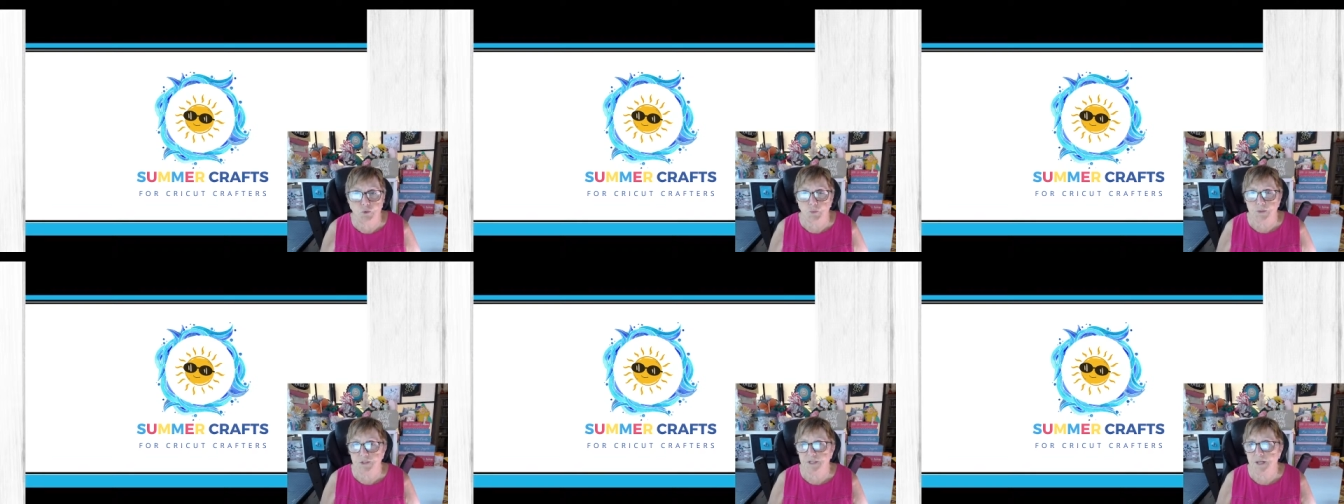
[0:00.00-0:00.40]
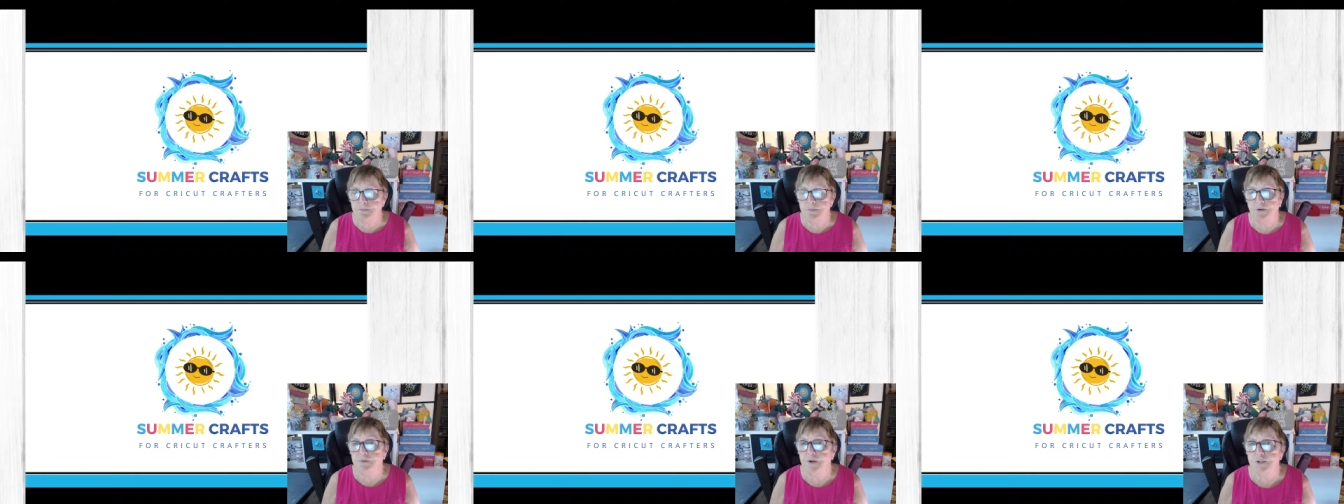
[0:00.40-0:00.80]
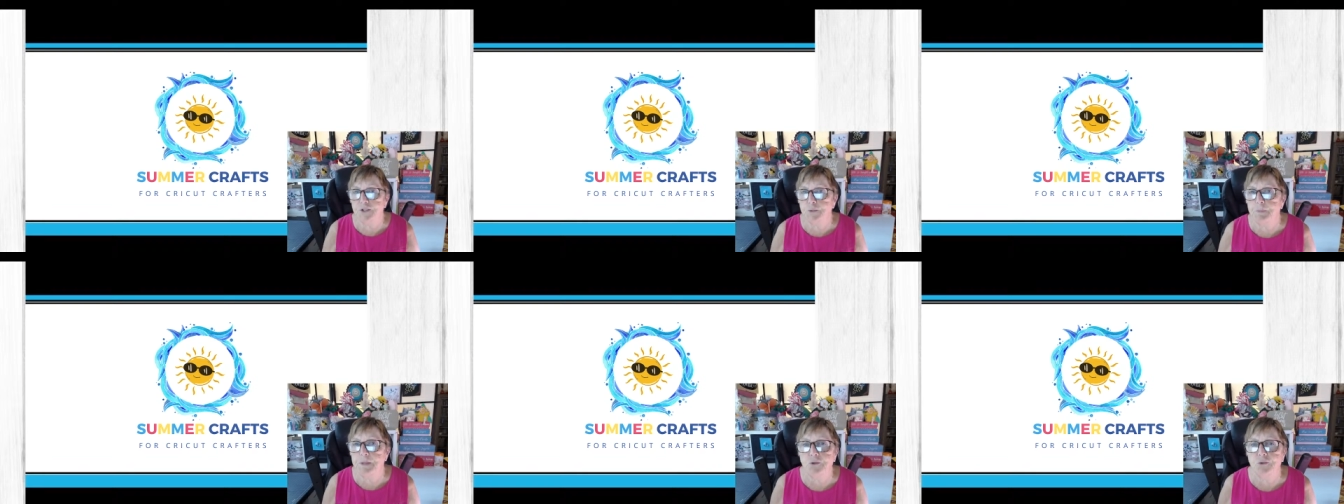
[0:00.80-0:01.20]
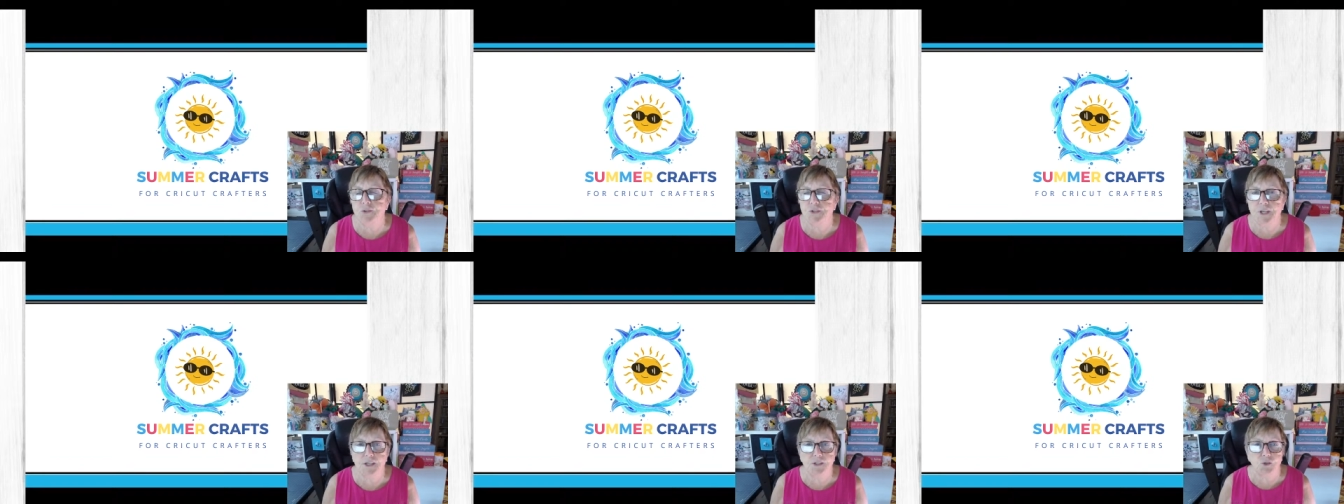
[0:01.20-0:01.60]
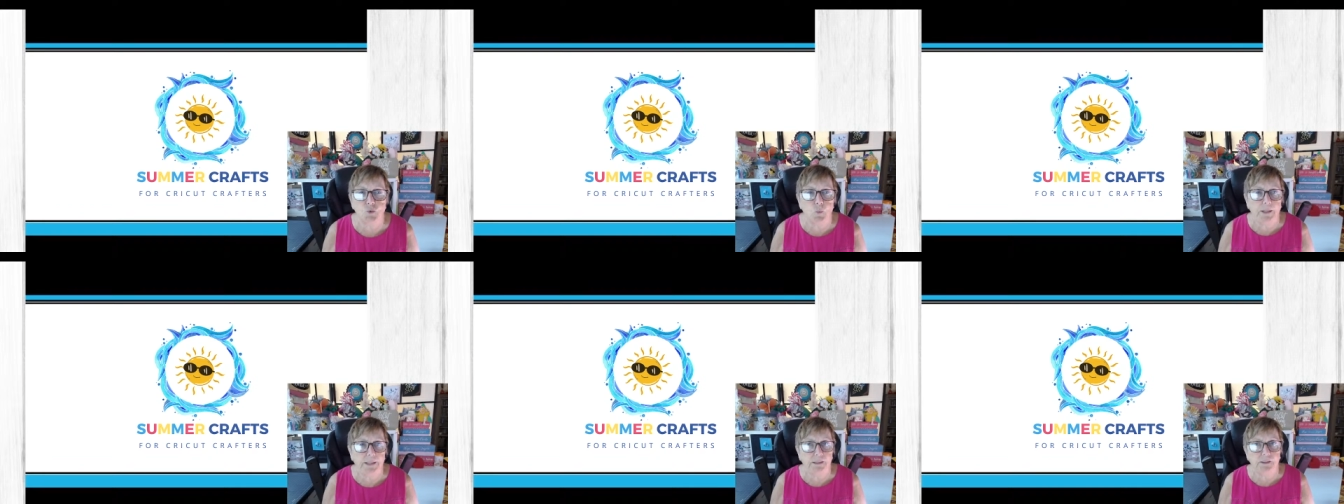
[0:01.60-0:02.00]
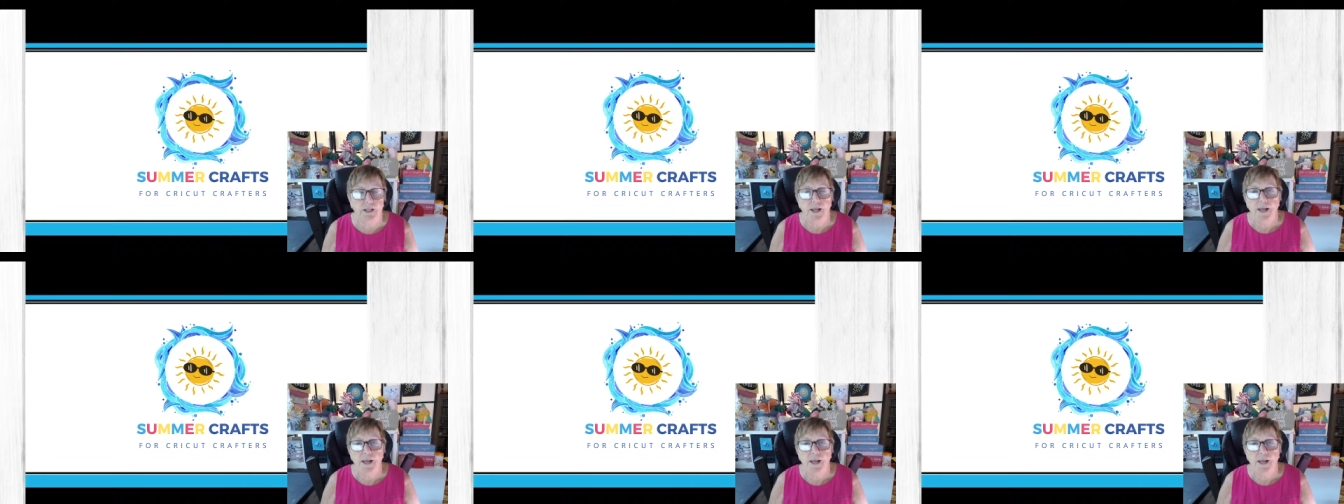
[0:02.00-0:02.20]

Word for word: with some of our speakers as well.